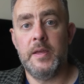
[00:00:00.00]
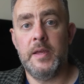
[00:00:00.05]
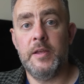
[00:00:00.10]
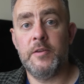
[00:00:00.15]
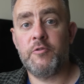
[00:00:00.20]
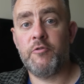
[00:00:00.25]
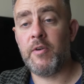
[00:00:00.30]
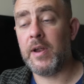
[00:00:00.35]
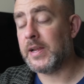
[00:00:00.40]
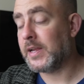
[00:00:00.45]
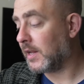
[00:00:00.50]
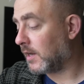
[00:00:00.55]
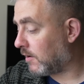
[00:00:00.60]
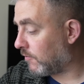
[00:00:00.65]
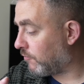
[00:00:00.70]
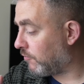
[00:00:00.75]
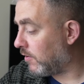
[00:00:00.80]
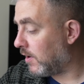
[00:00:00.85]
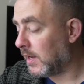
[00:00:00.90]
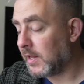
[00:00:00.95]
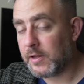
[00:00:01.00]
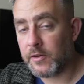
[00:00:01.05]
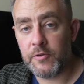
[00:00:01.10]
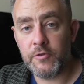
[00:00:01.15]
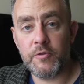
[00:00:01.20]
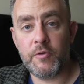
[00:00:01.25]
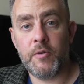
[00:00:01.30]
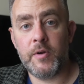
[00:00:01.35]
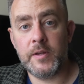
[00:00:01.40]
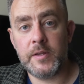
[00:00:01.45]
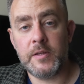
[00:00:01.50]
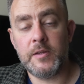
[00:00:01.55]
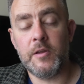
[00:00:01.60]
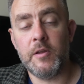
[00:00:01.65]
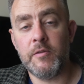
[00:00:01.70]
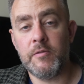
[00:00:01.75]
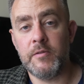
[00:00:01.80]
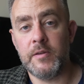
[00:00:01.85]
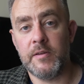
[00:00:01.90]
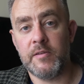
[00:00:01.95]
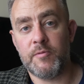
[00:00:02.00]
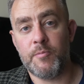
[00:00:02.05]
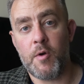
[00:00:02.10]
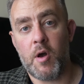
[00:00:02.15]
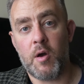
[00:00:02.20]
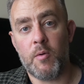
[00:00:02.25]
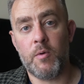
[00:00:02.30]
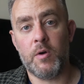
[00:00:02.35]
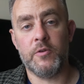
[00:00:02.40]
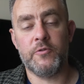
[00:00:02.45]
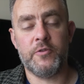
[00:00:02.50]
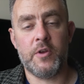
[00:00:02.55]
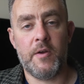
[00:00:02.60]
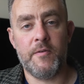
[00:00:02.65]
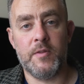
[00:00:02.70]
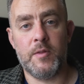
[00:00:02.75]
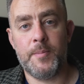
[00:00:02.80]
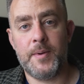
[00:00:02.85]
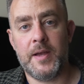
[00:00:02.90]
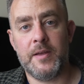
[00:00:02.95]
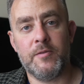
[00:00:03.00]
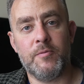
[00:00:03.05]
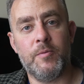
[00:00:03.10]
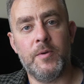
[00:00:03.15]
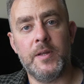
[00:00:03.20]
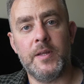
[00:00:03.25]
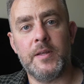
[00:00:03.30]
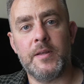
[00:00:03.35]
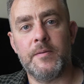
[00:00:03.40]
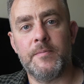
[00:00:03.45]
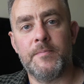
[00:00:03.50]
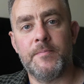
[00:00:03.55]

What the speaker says: It's great, and I've really enjoyed using this smartwatch over the past week.